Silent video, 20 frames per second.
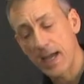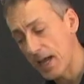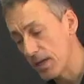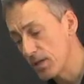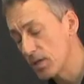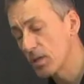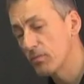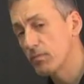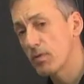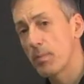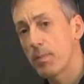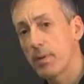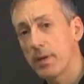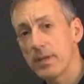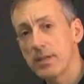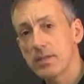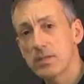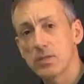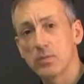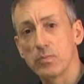and you can
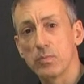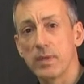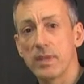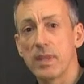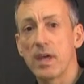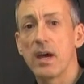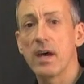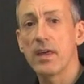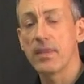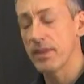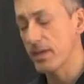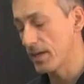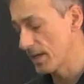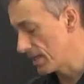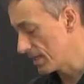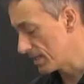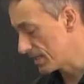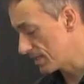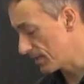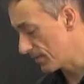replace them with other
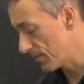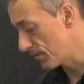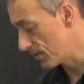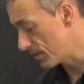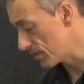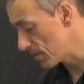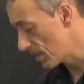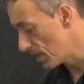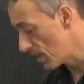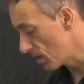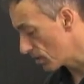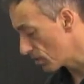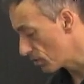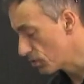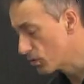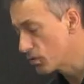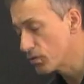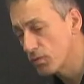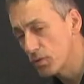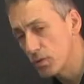different
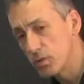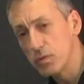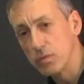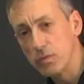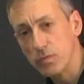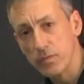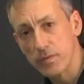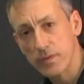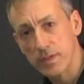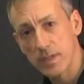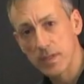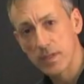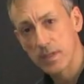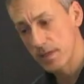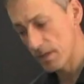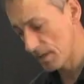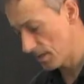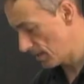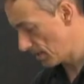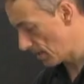grooved
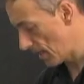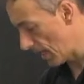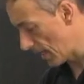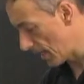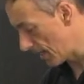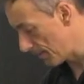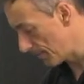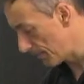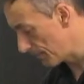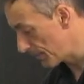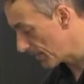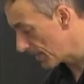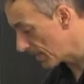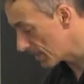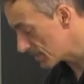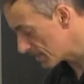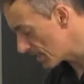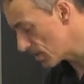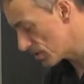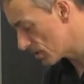
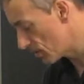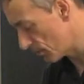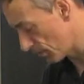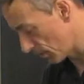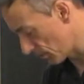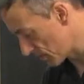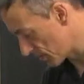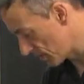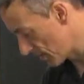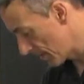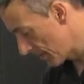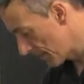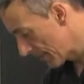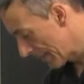extension rolls.